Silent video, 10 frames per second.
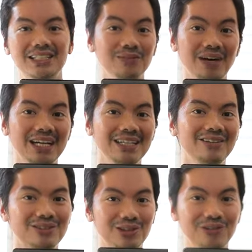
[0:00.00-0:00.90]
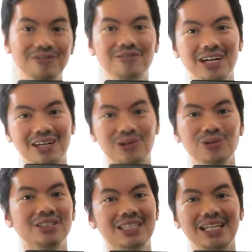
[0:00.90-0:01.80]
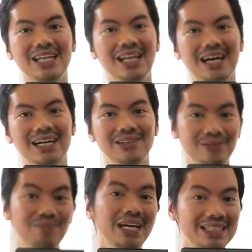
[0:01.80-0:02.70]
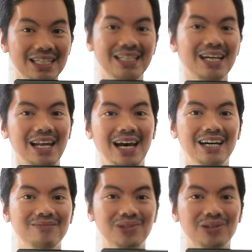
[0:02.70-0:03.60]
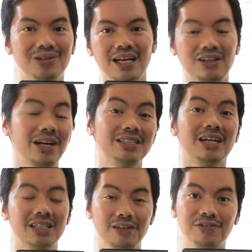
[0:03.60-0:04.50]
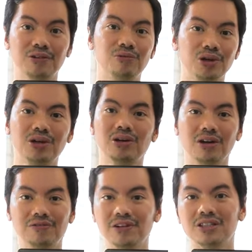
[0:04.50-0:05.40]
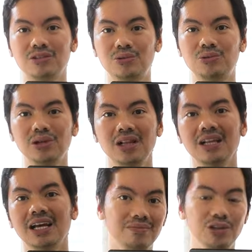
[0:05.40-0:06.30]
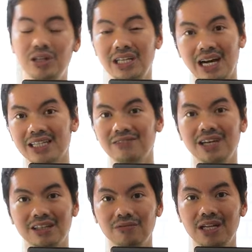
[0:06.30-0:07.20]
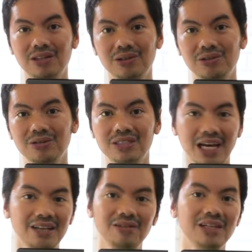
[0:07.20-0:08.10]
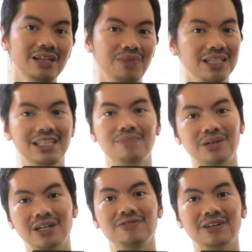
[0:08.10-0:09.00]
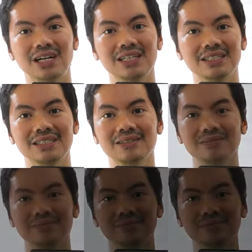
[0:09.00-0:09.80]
So parang yung software codes din nila, yung basic na kailangan mo to get started for work or for school, you'll need activated Windows and you'll need basic peripherals.